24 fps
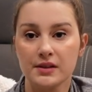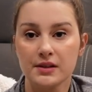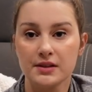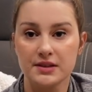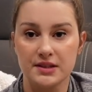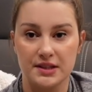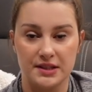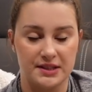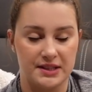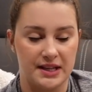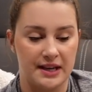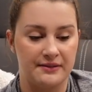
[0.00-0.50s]

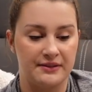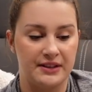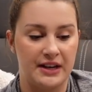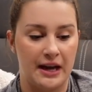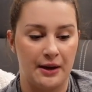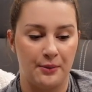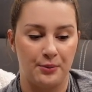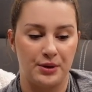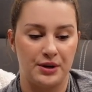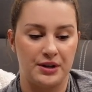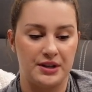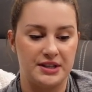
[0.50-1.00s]
Since I haven't
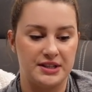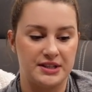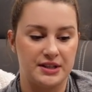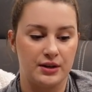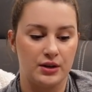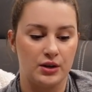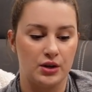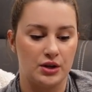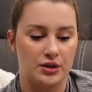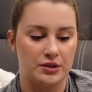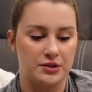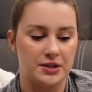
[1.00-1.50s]
had one of these in a
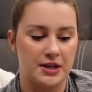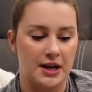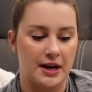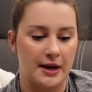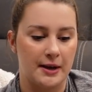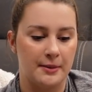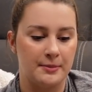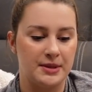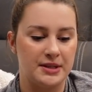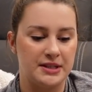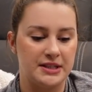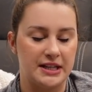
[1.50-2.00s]
long
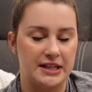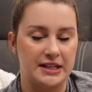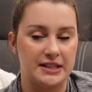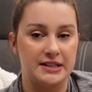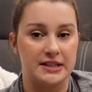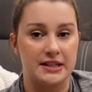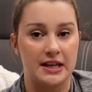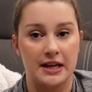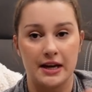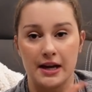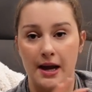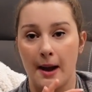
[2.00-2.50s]
time, it
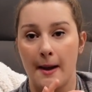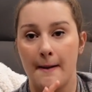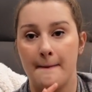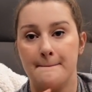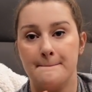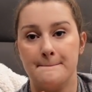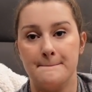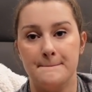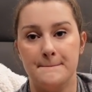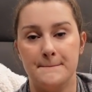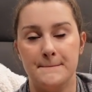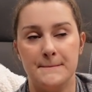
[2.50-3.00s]
tastes like a
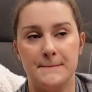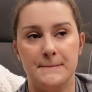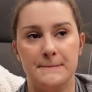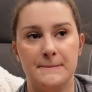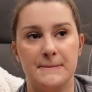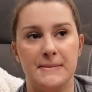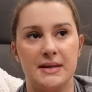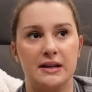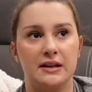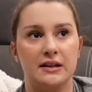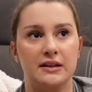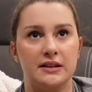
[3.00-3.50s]

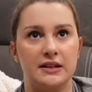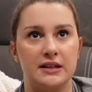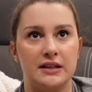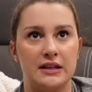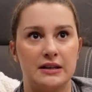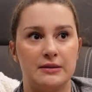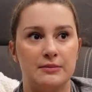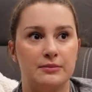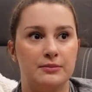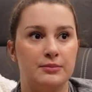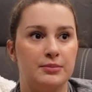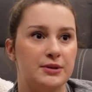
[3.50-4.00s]

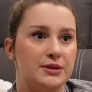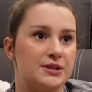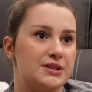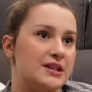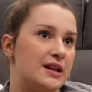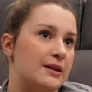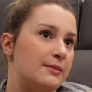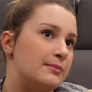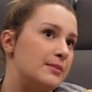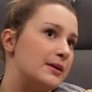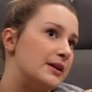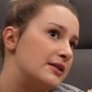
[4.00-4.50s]

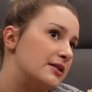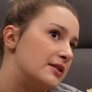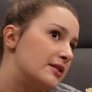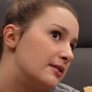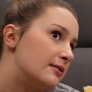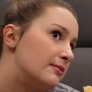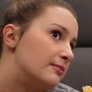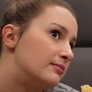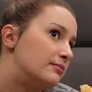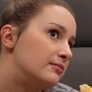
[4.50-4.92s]
million% better.